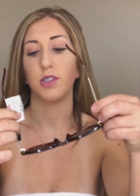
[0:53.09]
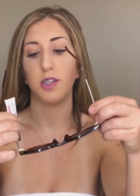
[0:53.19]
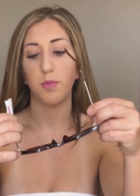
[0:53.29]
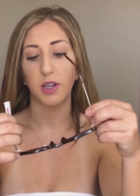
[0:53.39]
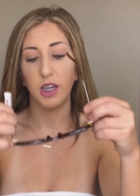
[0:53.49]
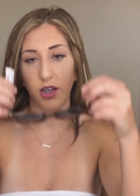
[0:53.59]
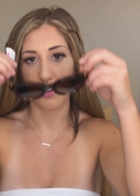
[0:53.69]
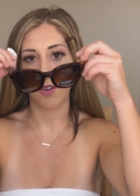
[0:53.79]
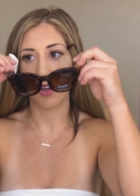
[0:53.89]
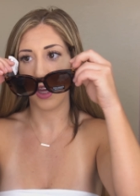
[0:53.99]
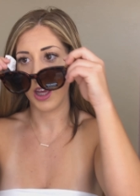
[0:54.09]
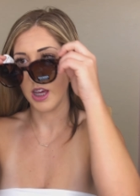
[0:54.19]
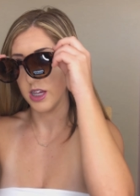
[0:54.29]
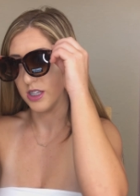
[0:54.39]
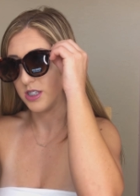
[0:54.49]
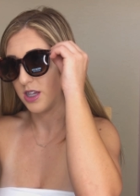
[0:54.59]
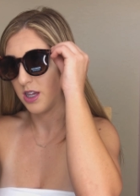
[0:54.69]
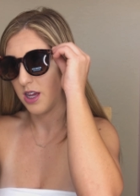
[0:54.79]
were super cute, and